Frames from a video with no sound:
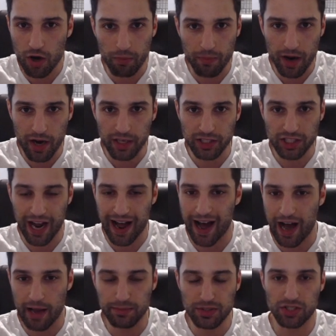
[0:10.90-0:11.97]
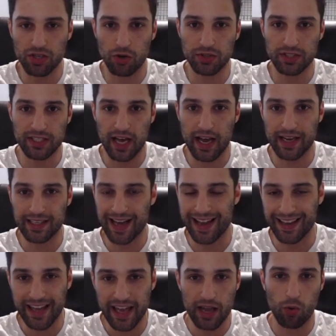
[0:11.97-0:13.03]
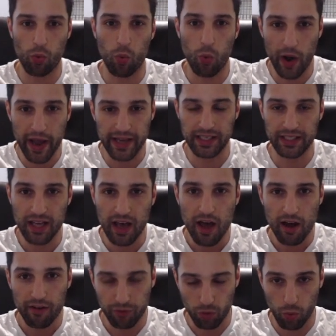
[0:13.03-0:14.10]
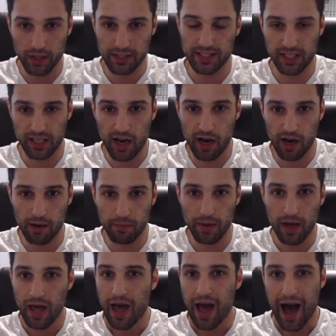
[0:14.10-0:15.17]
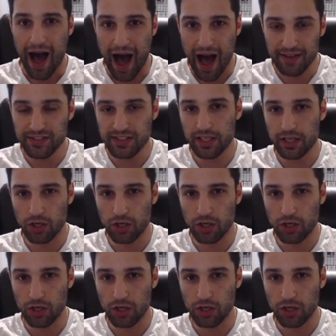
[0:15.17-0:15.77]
much. I'm so psyched. I can't wait for what's to come. I've set a